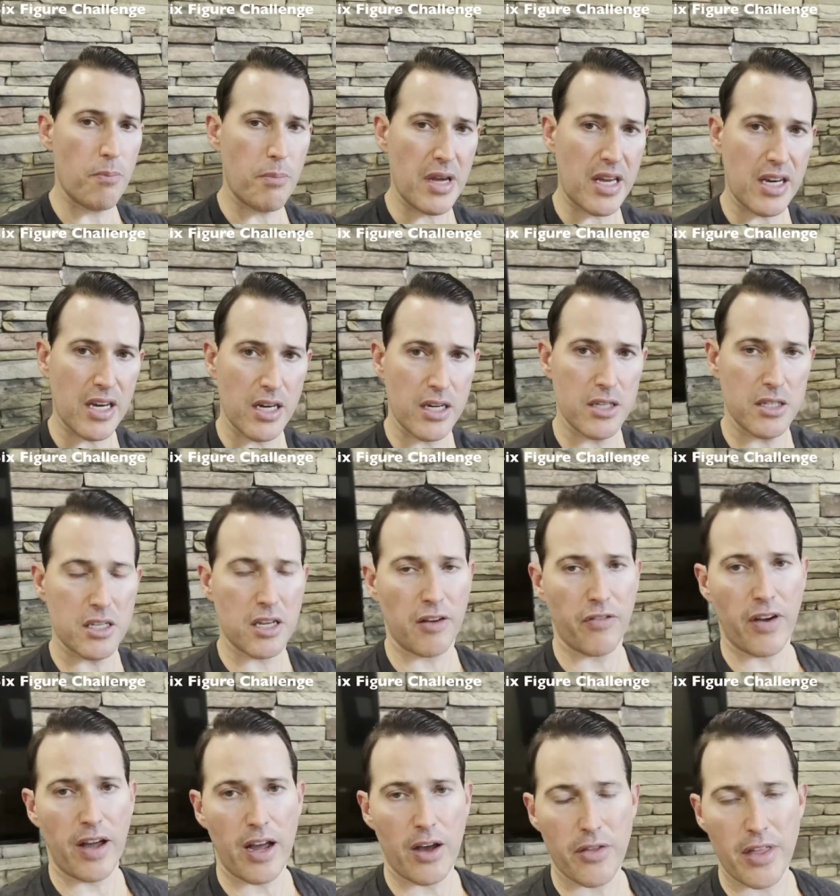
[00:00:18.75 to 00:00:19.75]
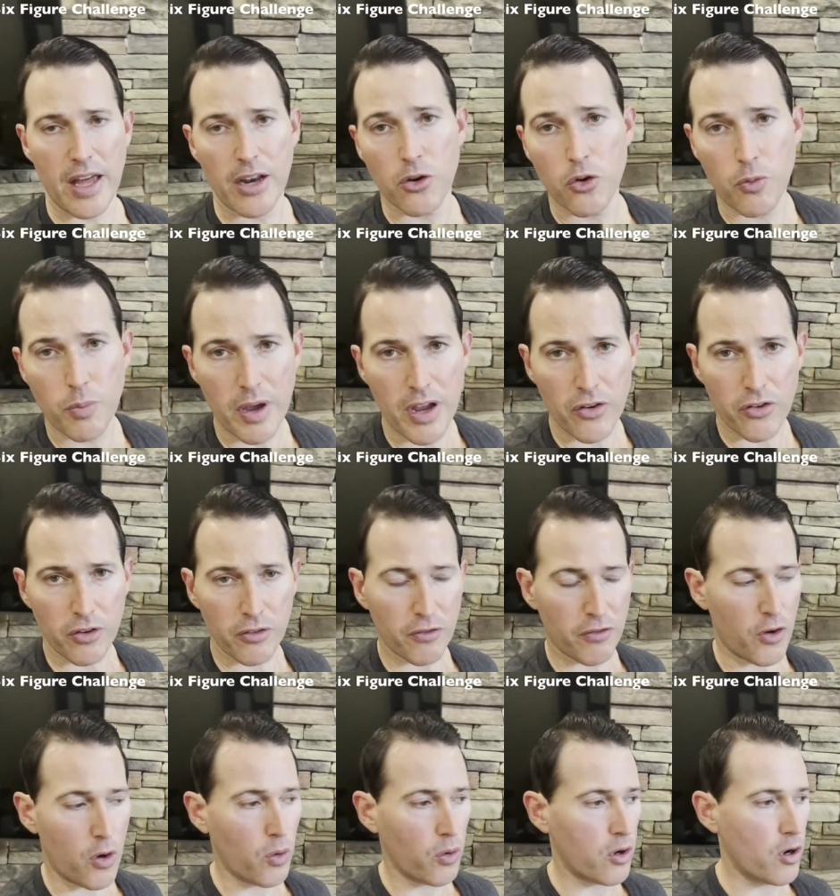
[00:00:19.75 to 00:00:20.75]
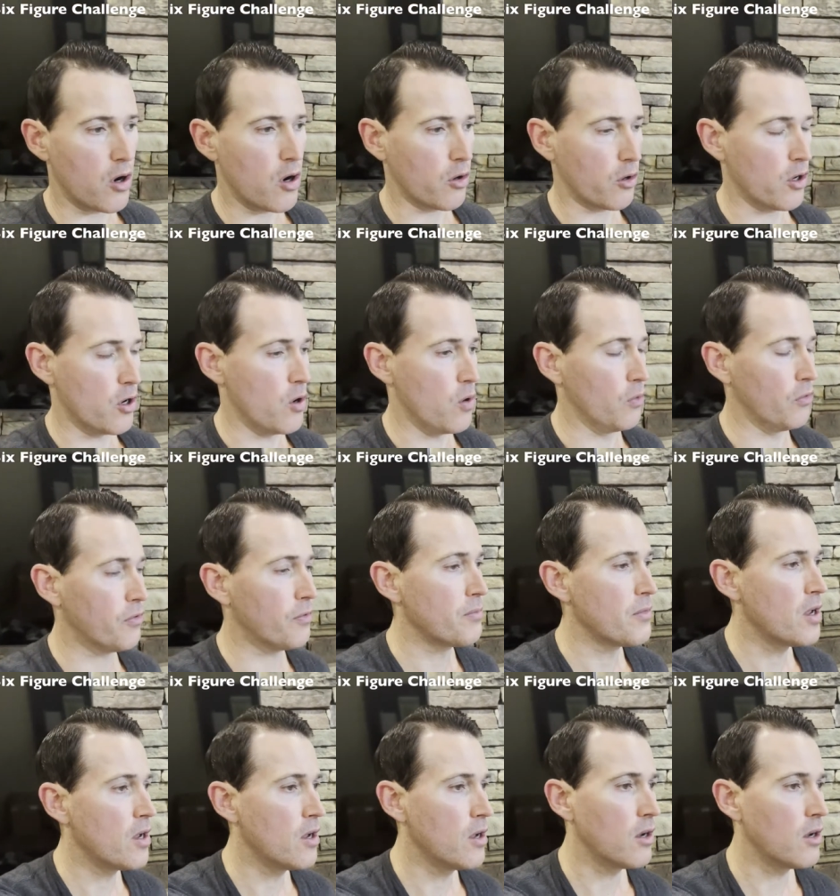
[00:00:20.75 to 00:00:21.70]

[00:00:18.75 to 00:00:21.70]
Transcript: because of how that new patient phone call goes.